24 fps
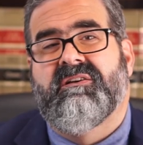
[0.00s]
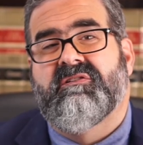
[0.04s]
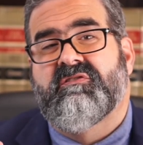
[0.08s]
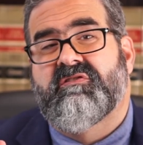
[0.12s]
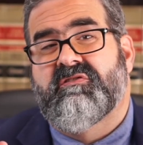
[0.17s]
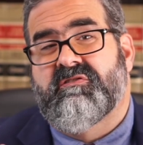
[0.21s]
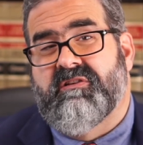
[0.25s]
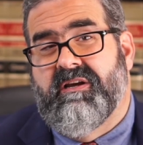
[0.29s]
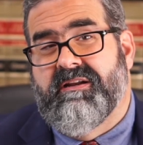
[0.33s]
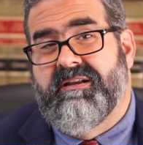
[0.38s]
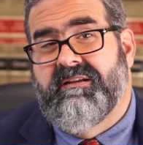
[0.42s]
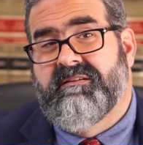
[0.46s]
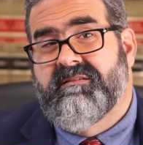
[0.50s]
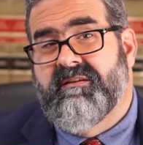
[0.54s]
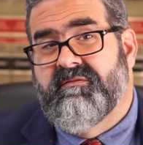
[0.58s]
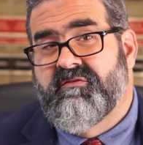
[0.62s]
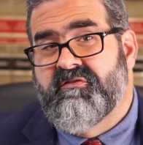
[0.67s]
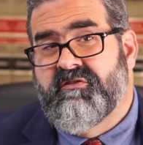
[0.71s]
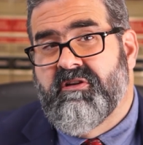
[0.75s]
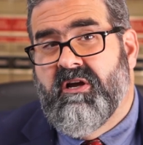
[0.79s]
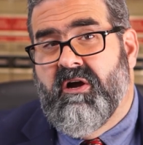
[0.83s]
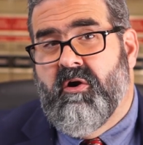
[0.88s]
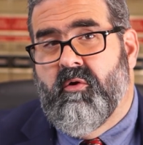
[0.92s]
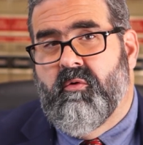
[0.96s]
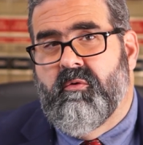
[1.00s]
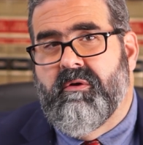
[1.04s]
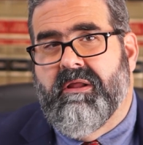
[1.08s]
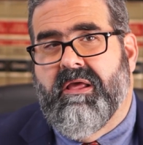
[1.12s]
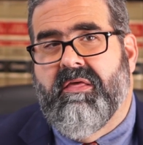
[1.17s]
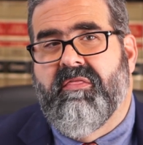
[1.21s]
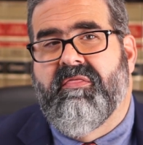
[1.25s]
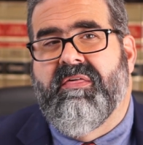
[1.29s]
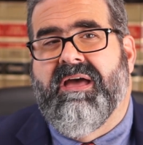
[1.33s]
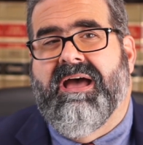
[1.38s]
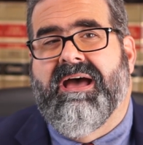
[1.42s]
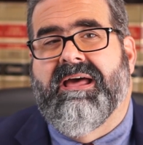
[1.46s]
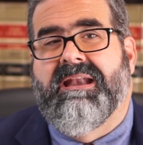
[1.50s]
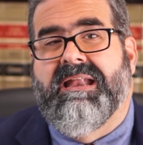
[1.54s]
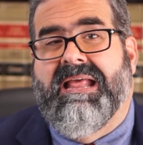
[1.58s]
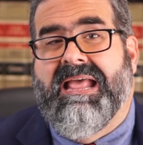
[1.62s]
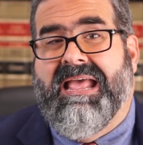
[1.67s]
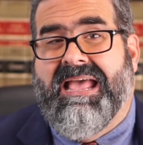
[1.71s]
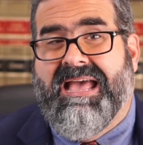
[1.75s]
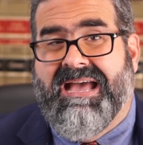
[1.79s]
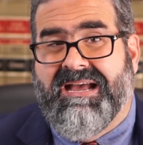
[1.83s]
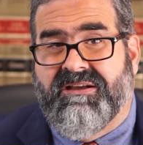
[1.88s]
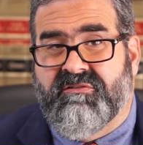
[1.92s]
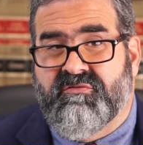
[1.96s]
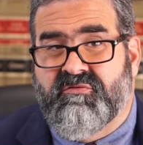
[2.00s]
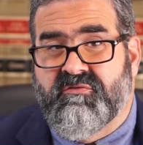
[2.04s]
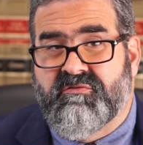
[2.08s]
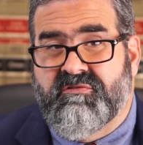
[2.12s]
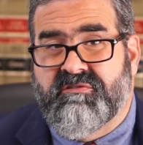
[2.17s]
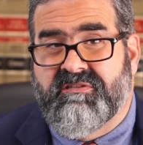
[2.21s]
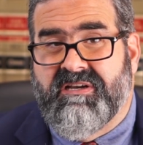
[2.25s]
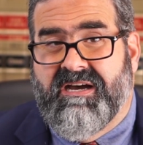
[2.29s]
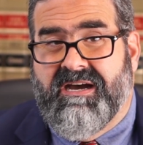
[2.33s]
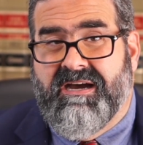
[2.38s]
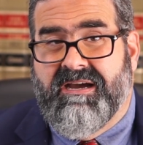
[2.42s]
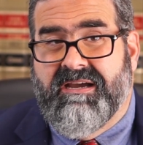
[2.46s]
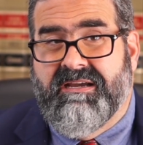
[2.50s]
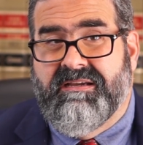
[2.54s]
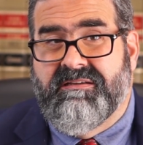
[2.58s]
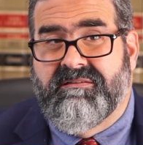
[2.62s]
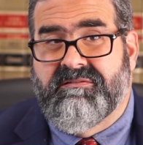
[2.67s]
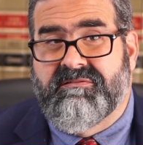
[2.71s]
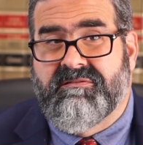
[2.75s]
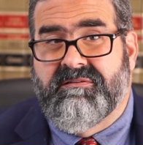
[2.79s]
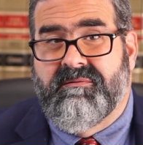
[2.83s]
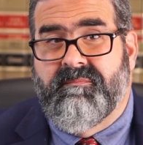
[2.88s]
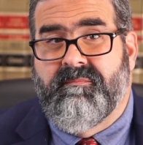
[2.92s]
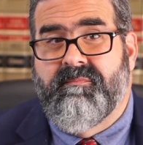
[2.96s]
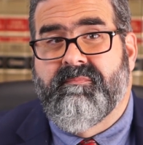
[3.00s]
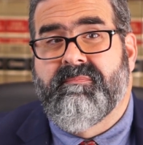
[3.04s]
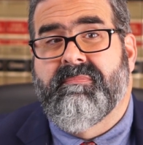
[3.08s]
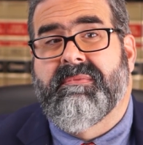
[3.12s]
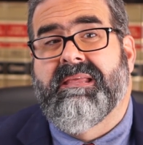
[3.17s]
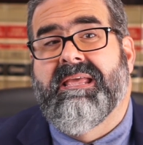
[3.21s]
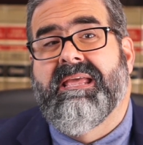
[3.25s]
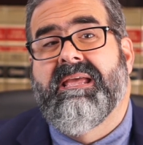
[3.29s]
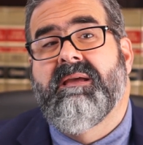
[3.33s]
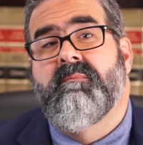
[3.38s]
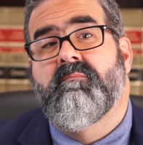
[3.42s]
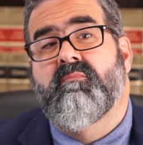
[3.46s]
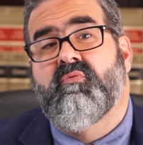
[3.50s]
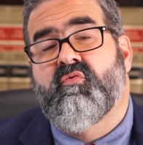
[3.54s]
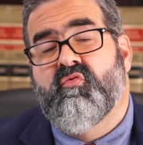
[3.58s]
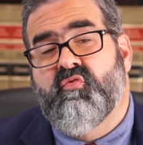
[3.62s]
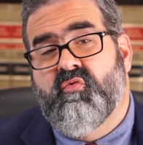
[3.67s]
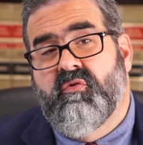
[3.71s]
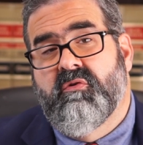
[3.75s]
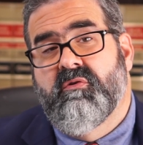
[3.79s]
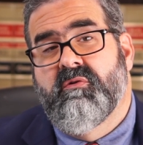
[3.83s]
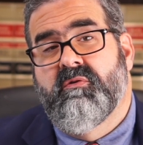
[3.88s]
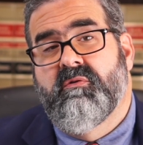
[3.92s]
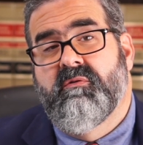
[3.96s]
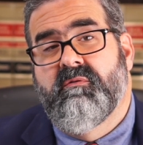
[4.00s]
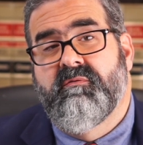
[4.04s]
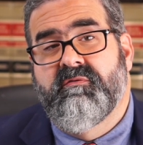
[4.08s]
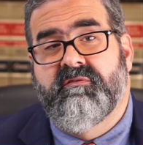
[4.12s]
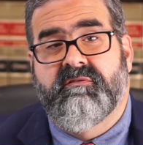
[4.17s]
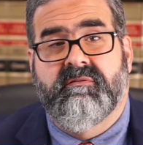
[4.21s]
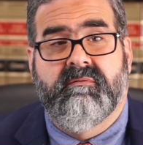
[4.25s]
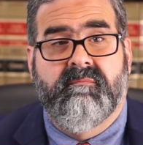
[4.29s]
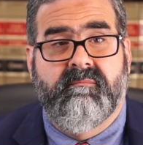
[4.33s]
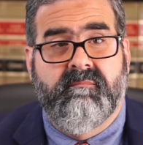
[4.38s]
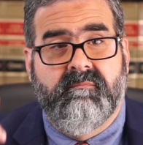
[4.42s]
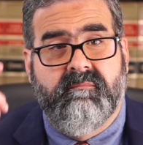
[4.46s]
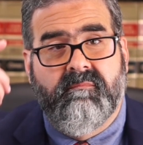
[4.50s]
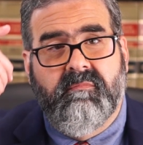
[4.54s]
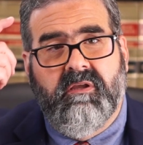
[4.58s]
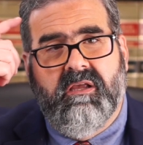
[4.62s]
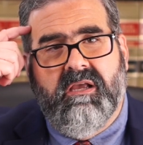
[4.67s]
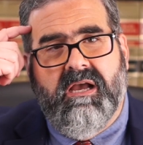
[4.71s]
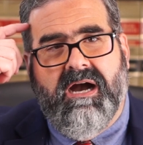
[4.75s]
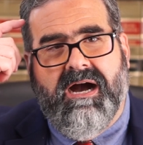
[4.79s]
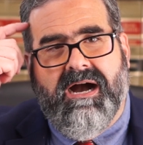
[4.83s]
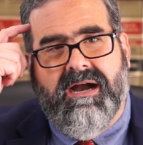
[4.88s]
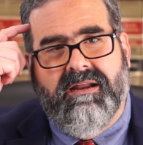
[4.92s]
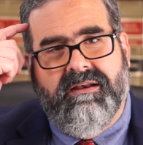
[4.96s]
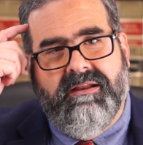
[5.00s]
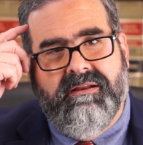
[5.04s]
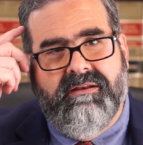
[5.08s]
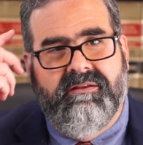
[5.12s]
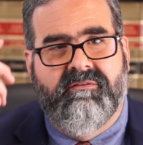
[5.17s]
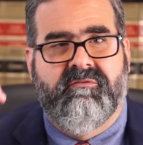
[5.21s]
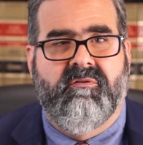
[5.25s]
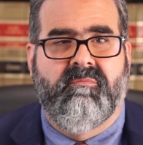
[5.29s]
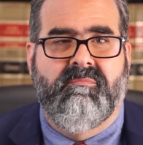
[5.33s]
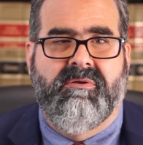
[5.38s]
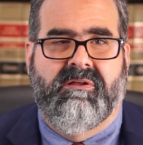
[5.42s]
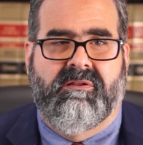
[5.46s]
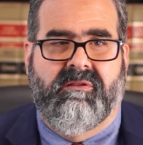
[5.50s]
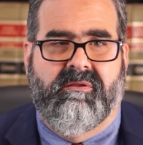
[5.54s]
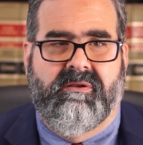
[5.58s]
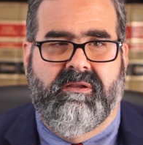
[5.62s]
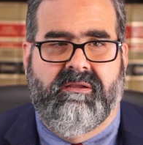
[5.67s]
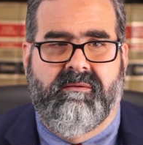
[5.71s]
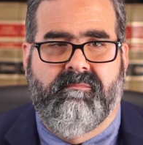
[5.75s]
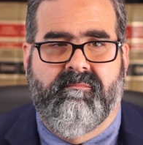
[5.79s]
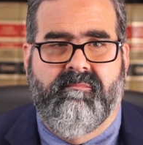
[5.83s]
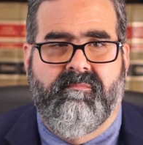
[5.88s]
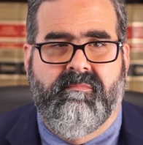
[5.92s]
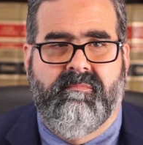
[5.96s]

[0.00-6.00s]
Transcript: Studies have shown that exercise improves cognitive ability.